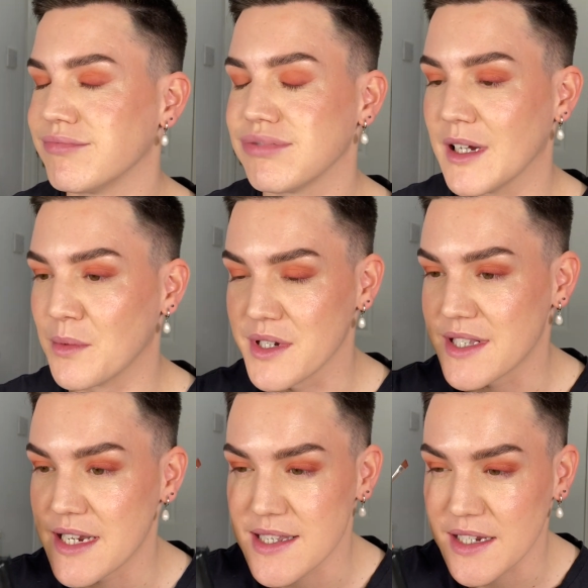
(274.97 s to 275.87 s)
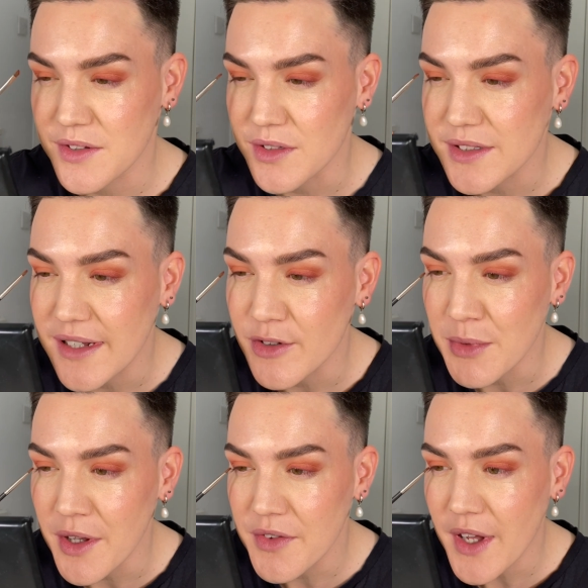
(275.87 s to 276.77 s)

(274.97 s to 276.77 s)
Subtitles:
I want to say 6 or 7 months,